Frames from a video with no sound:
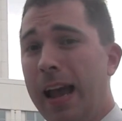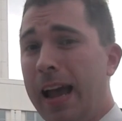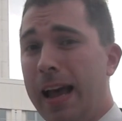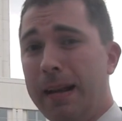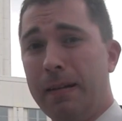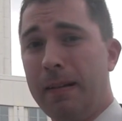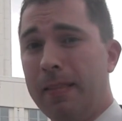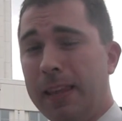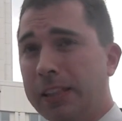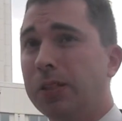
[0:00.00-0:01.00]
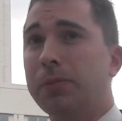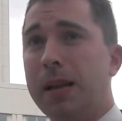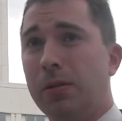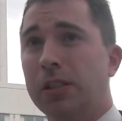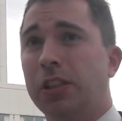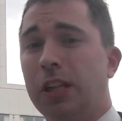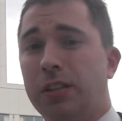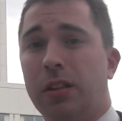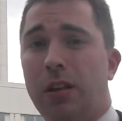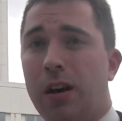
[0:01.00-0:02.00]
and they should be able to
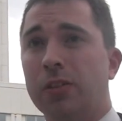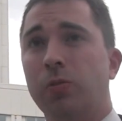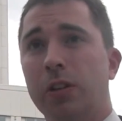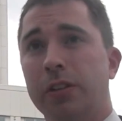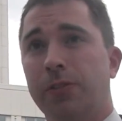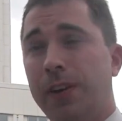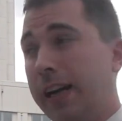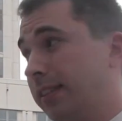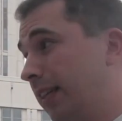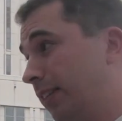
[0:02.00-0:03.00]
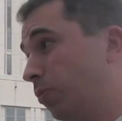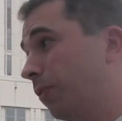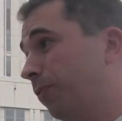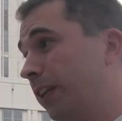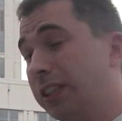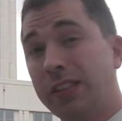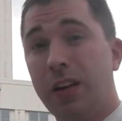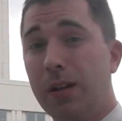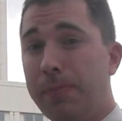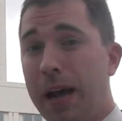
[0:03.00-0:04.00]
judge the law as well as the facts. And that's what FEJA is
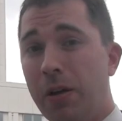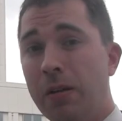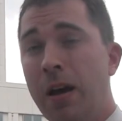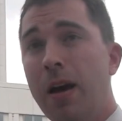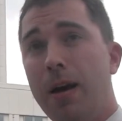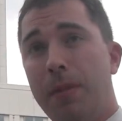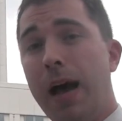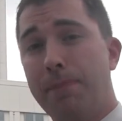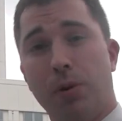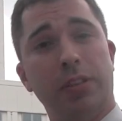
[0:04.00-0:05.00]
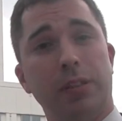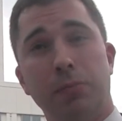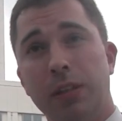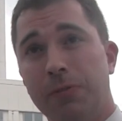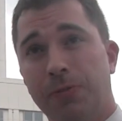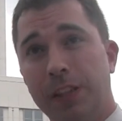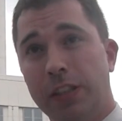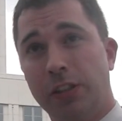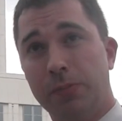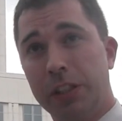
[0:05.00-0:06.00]
all about. I personally believe in
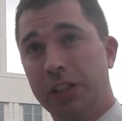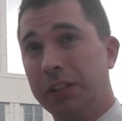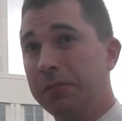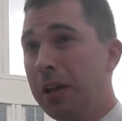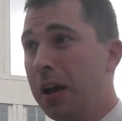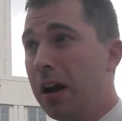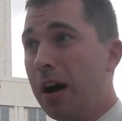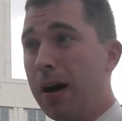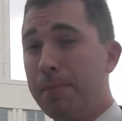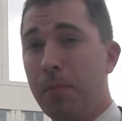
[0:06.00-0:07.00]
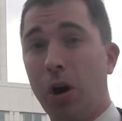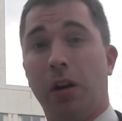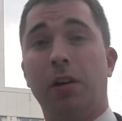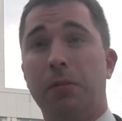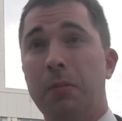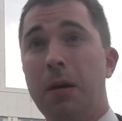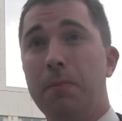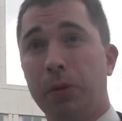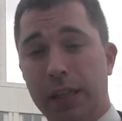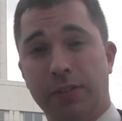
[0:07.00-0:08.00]
FEJA's mission. Mark
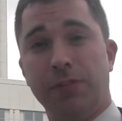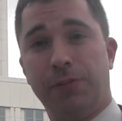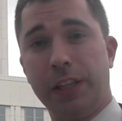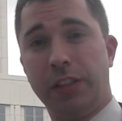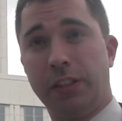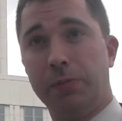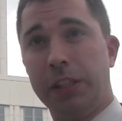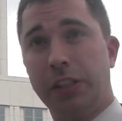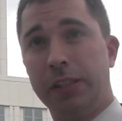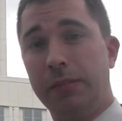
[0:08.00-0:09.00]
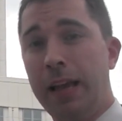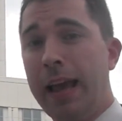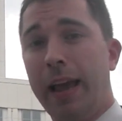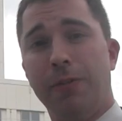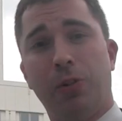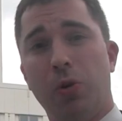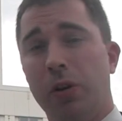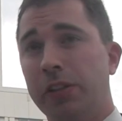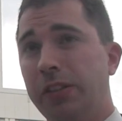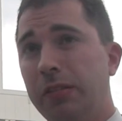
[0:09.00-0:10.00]
believes in FEJA's mission, and of
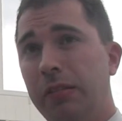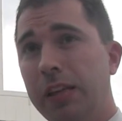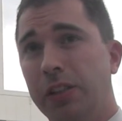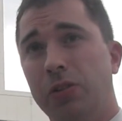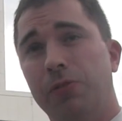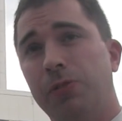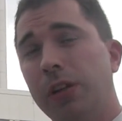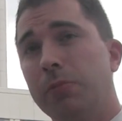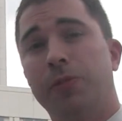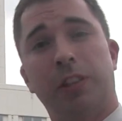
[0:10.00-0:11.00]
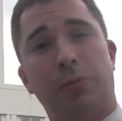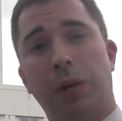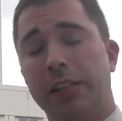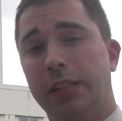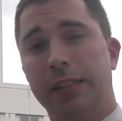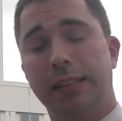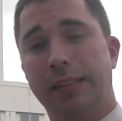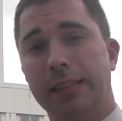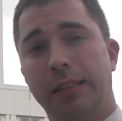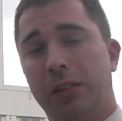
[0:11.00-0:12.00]
course the issue of freedom of expression
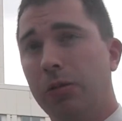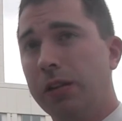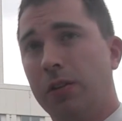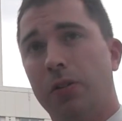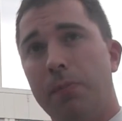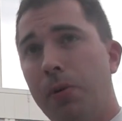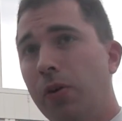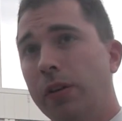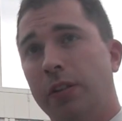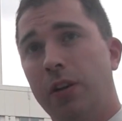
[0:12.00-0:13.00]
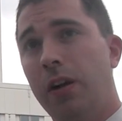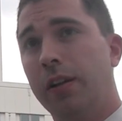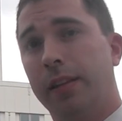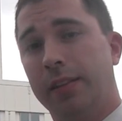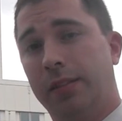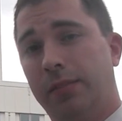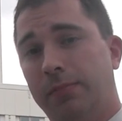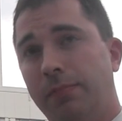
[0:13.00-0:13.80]
is a critical component to all of this.